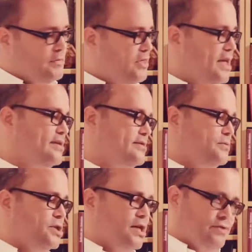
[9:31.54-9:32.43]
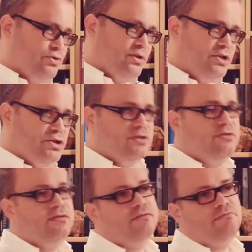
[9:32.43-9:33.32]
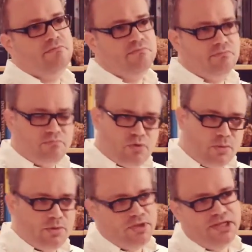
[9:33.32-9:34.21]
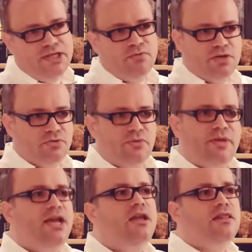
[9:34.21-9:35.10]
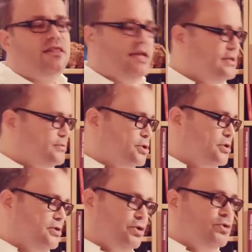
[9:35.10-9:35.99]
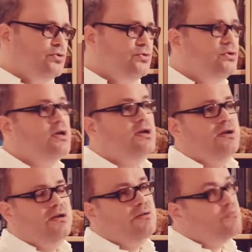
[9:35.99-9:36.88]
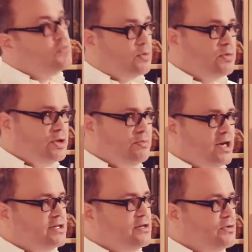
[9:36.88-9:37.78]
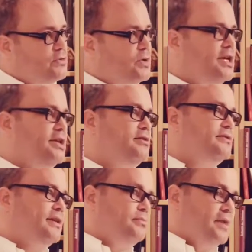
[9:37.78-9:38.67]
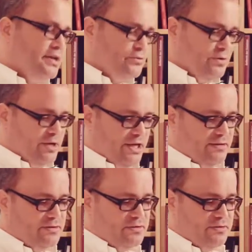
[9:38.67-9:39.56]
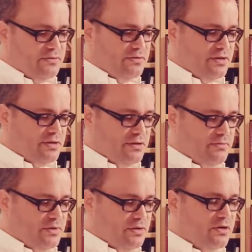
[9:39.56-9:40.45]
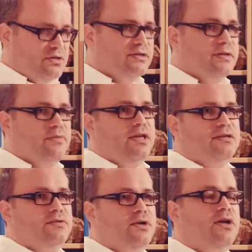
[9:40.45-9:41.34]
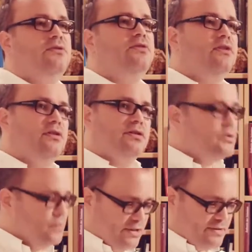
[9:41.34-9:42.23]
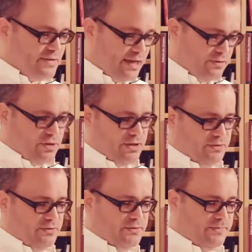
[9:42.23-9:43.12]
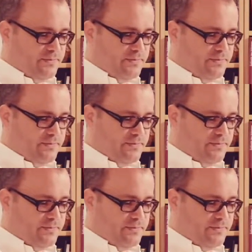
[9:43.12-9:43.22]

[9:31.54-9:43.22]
things which have a tradition probably will remain. Things which are new probably might go away. Some might remain. So the longer something is around, the longer it will stay around.